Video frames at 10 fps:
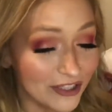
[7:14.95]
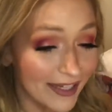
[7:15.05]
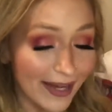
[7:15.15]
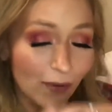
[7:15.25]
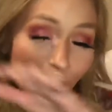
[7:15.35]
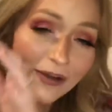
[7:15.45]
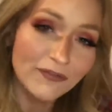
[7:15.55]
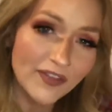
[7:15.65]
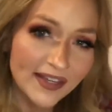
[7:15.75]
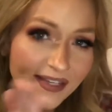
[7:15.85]
I can't wait for
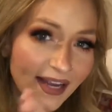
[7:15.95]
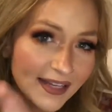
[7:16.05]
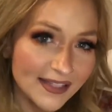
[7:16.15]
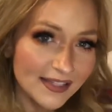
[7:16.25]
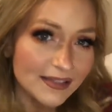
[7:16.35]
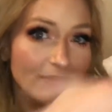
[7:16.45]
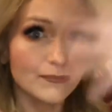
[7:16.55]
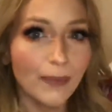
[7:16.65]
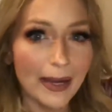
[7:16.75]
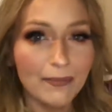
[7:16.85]
the next
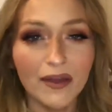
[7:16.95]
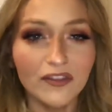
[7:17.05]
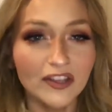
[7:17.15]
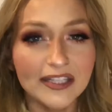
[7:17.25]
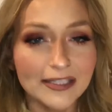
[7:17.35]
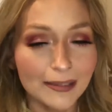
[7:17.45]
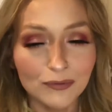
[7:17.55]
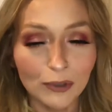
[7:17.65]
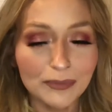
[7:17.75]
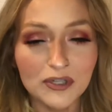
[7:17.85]
bi-monthly
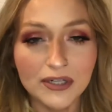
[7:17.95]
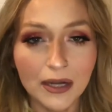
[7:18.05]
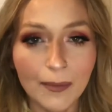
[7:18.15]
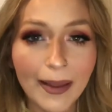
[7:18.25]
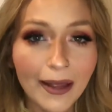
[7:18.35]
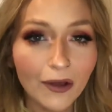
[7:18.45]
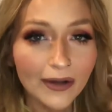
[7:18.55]
subscription to come out.